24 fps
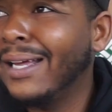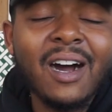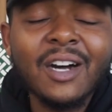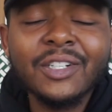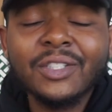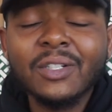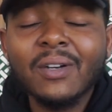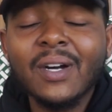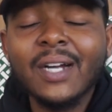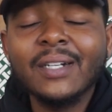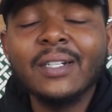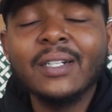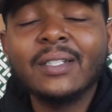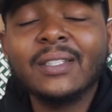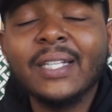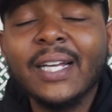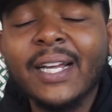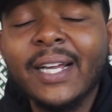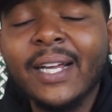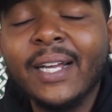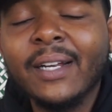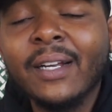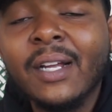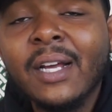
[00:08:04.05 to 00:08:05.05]
Also
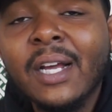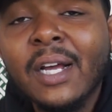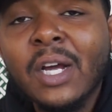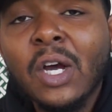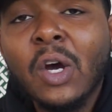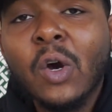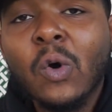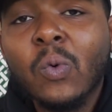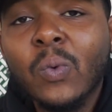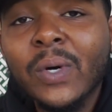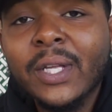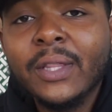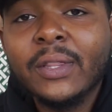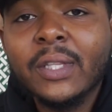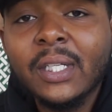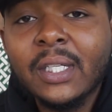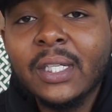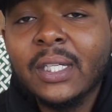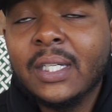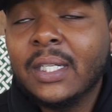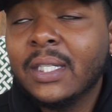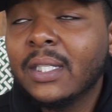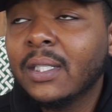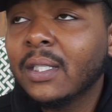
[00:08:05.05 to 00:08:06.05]
understand with
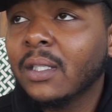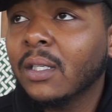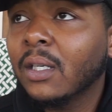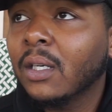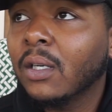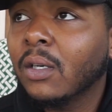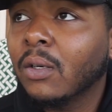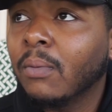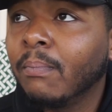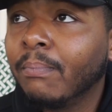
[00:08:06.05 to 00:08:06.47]
these